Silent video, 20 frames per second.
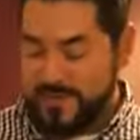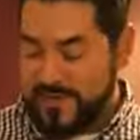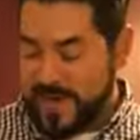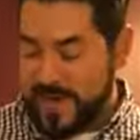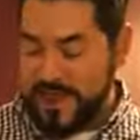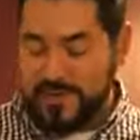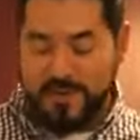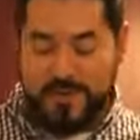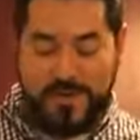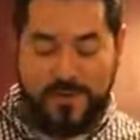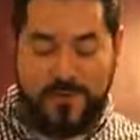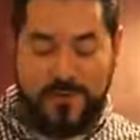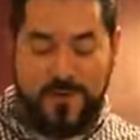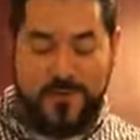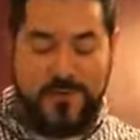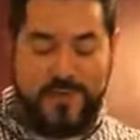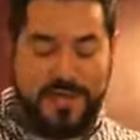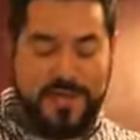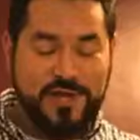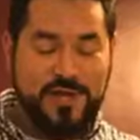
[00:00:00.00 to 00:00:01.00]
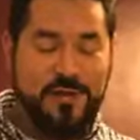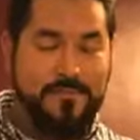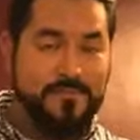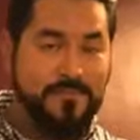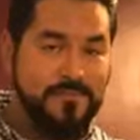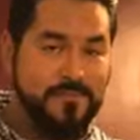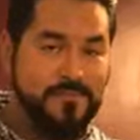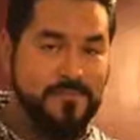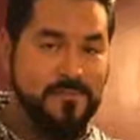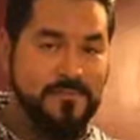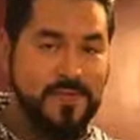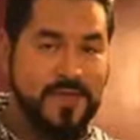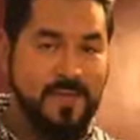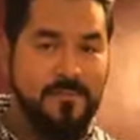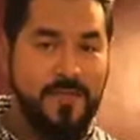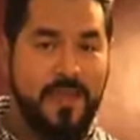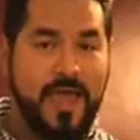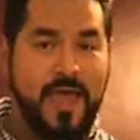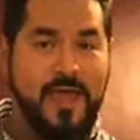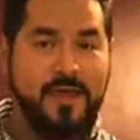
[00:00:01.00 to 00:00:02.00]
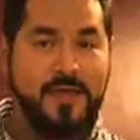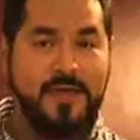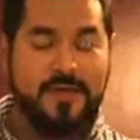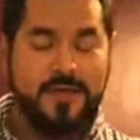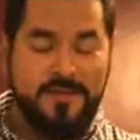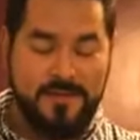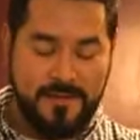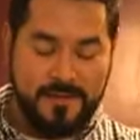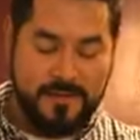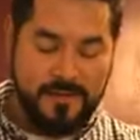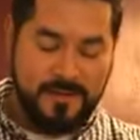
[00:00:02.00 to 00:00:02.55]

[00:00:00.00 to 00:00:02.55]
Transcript: if you got a 3-quart pitcher, keep it handy.